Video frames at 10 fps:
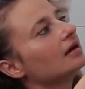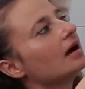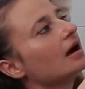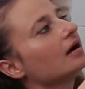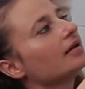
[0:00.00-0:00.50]

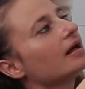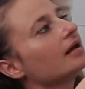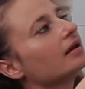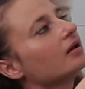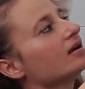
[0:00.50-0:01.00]

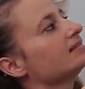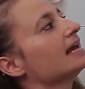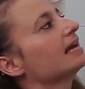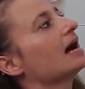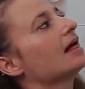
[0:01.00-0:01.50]
A nice
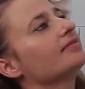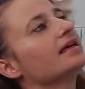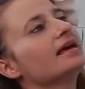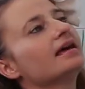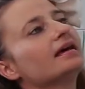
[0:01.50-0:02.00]
haircut
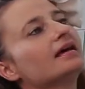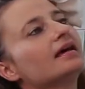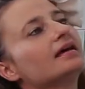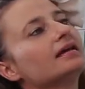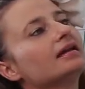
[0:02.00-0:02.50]
there,
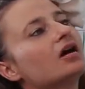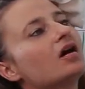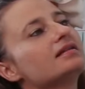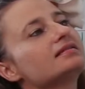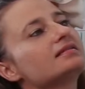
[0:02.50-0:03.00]
and a
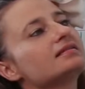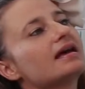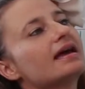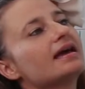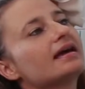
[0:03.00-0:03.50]
nice
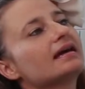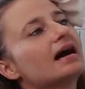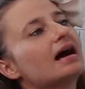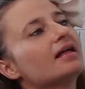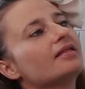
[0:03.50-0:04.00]

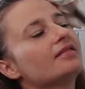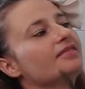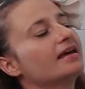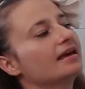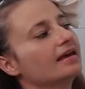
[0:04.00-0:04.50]
haircut
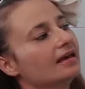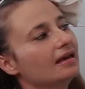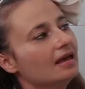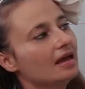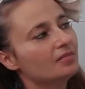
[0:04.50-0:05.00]
there.
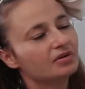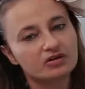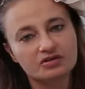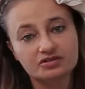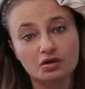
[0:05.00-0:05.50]

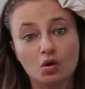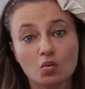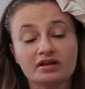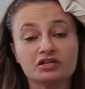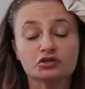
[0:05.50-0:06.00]
Because
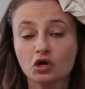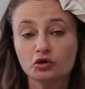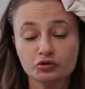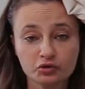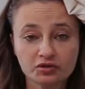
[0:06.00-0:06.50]
when you
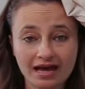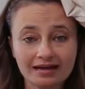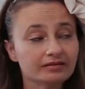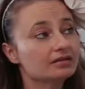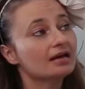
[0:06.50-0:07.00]
don't do that,
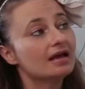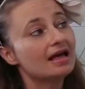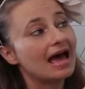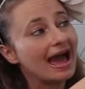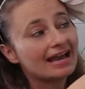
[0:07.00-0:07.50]

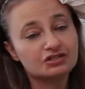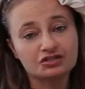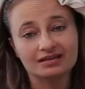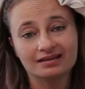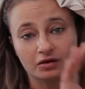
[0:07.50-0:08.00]

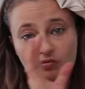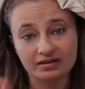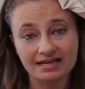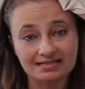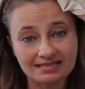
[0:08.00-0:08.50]
aging
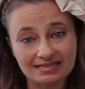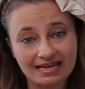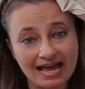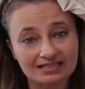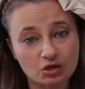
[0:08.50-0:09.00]
releases a
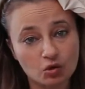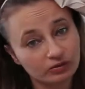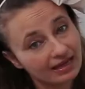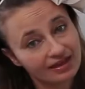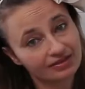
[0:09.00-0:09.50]
gas called
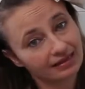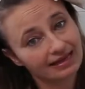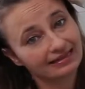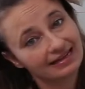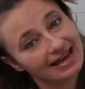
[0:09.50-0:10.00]

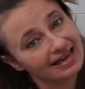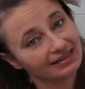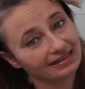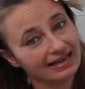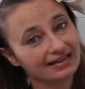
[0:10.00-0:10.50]
ethylene, and
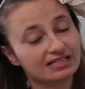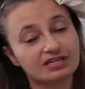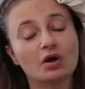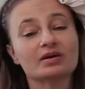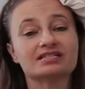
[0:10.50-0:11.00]
ethylene is
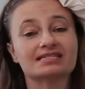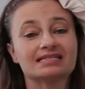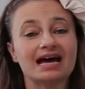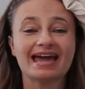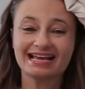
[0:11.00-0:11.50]
going to
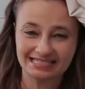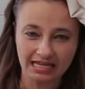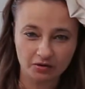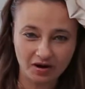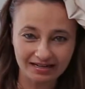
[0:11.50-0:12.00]
start
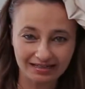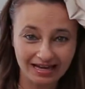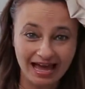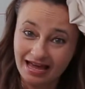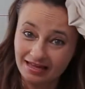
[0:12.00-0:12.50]
accelerating
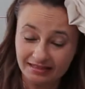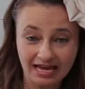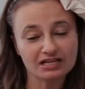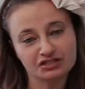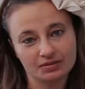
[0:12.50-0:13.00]
the
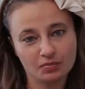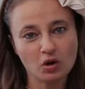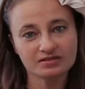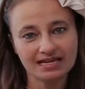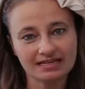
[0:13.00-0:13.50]
aging
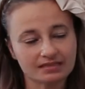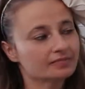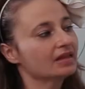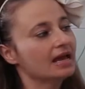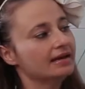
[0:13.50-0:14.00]
process.
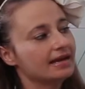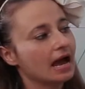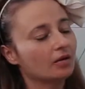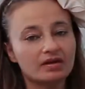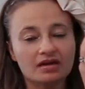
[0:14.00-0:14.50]

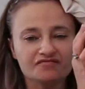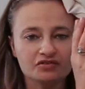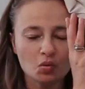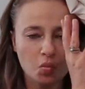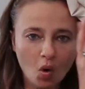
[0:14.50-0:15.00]
Now, if
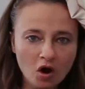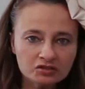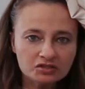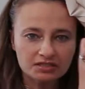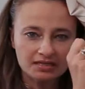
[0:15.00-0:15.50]
you
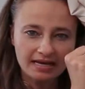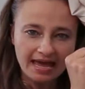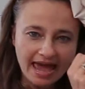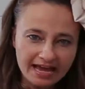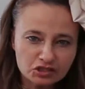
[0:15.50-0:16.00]
want
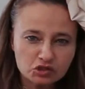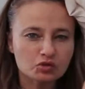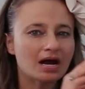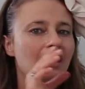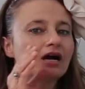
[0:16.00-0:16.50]

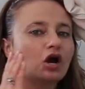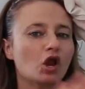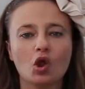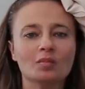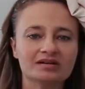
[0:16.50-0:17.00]
extra
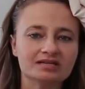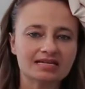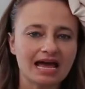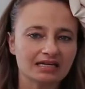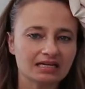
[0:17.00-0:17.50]
kilometres
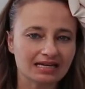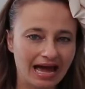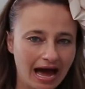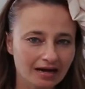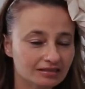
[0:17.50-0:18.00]
out of your
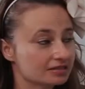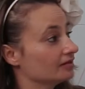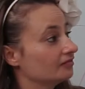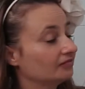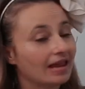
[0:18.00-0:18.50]
cut
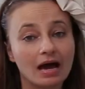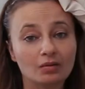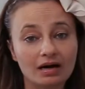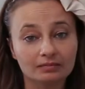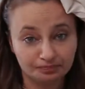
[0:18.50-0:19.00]

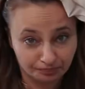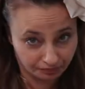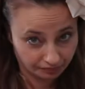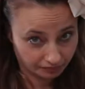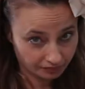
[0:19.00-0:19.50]
flower
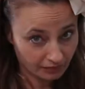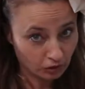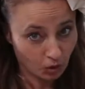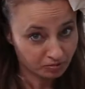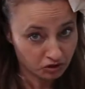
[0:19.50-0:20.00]

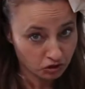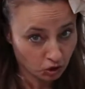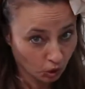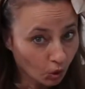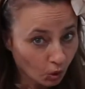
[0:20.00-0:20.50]
lobster's
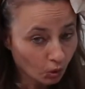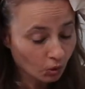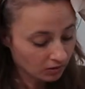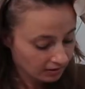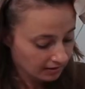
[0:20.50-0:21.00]
claw,
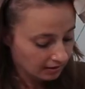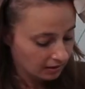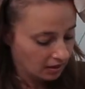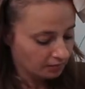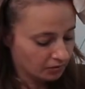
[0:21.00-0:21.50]

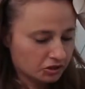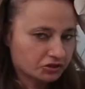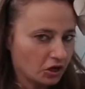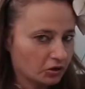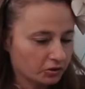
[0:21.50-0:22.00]
I'm going to
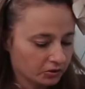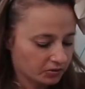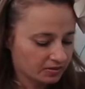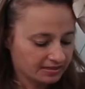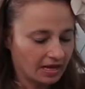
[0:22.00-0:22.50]
show you
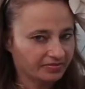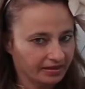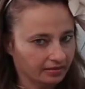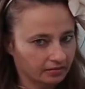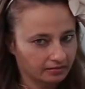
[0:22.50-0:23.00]

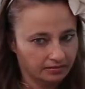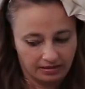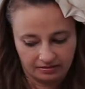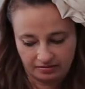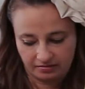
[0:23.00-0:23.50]
something
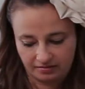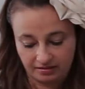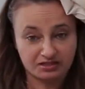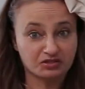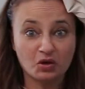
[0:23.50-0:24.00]
that
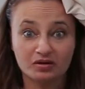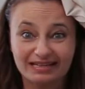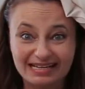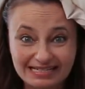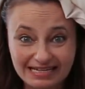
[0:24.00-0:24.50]
is
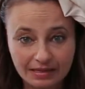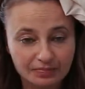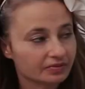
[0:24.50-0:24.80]
certainly a tip.